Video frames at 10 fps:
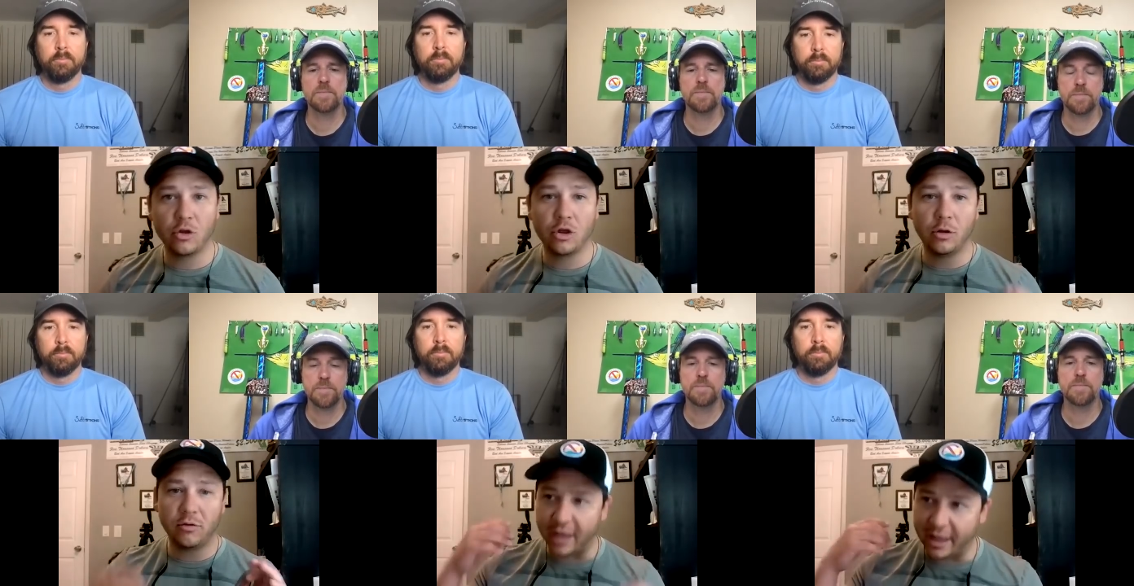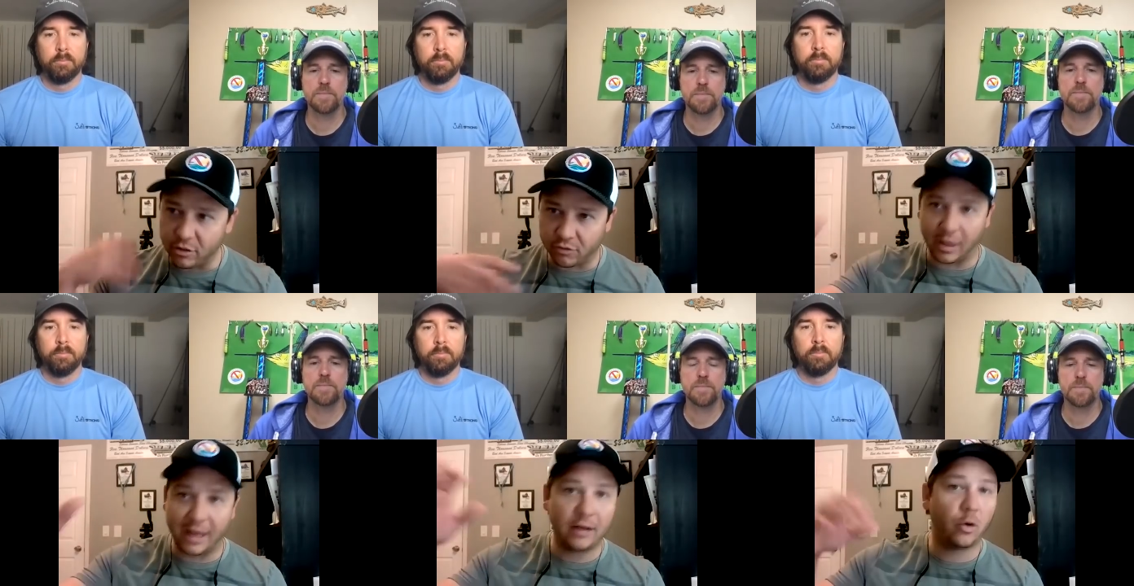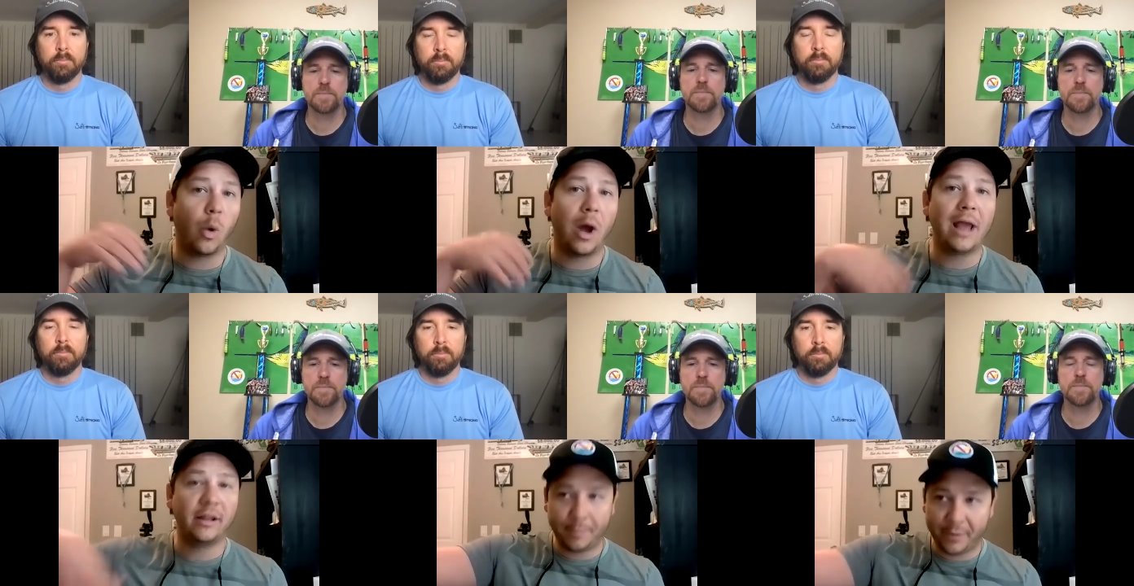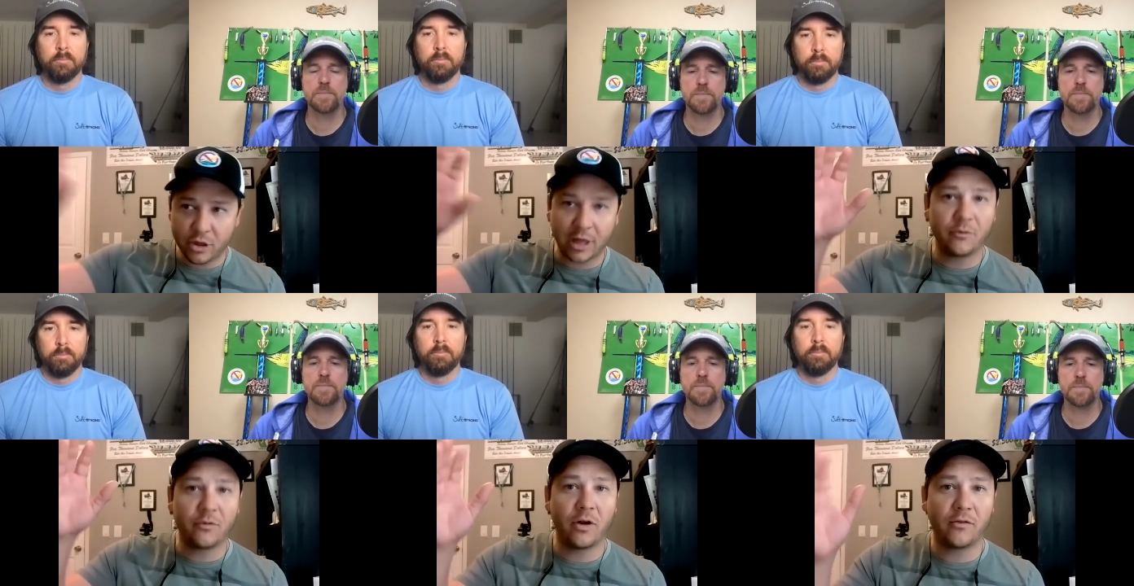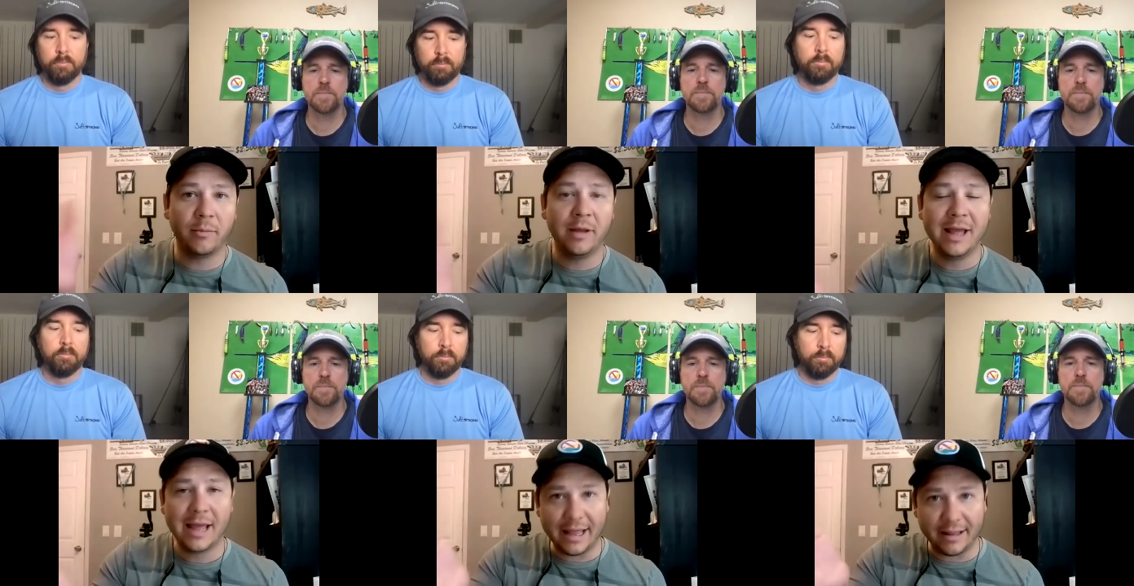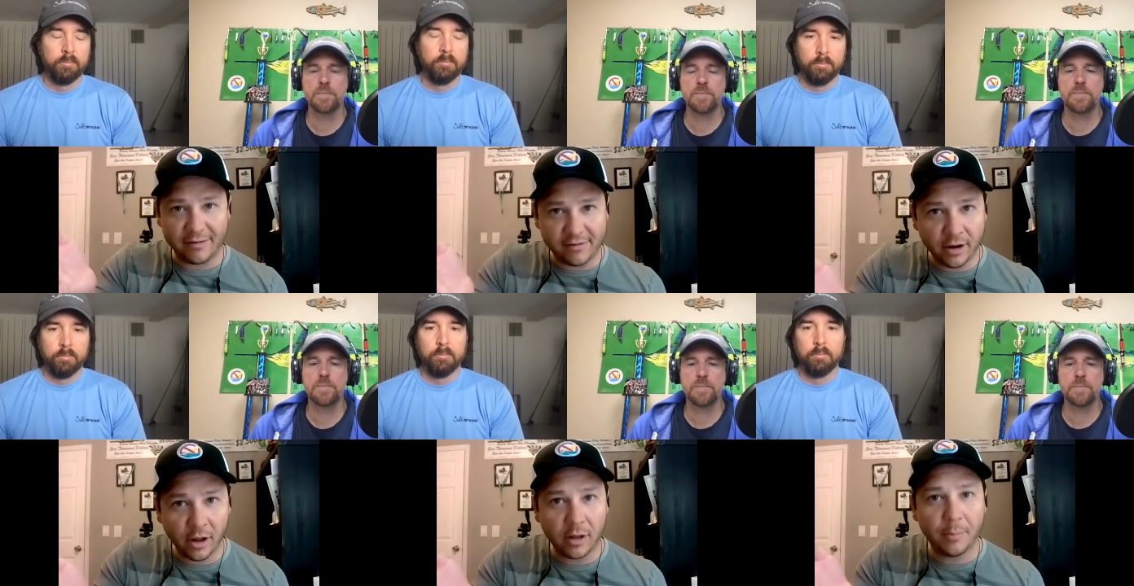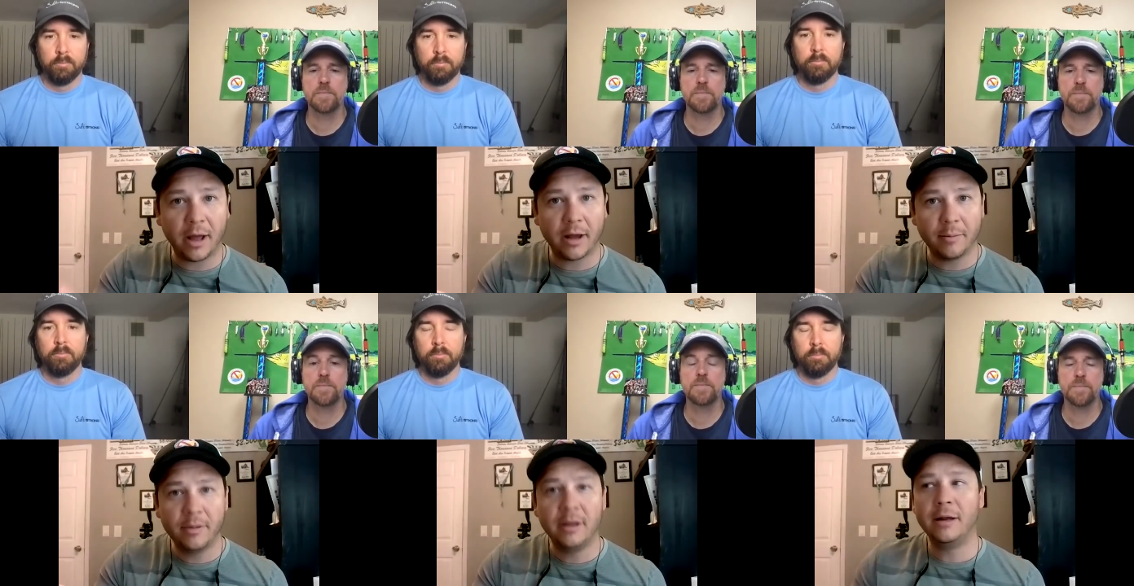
Speaker 1: Juice and just let it quietly pitch out in front of them and sit on bottom,